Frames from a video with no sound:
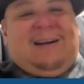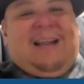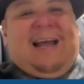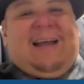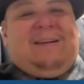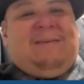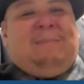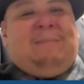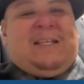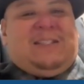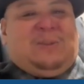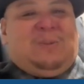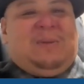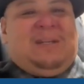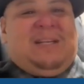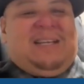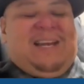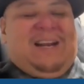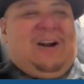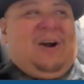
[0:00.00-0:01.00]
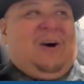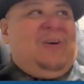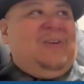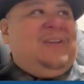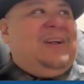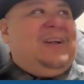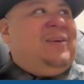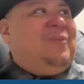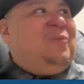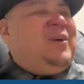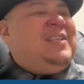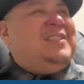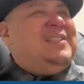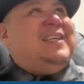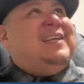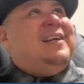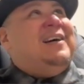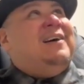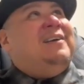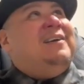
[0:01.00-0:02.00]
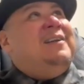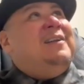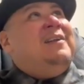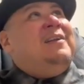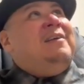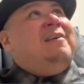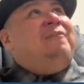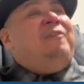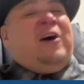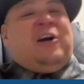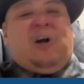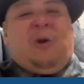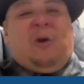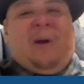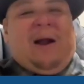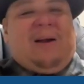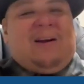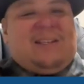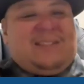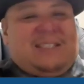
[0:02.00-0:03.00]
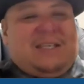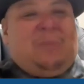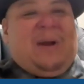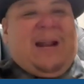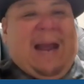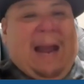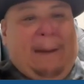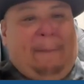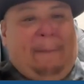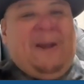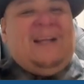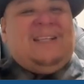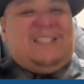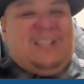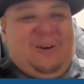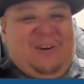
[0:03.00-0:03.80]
Like best, you know, what is it? Fuck around and see what happens.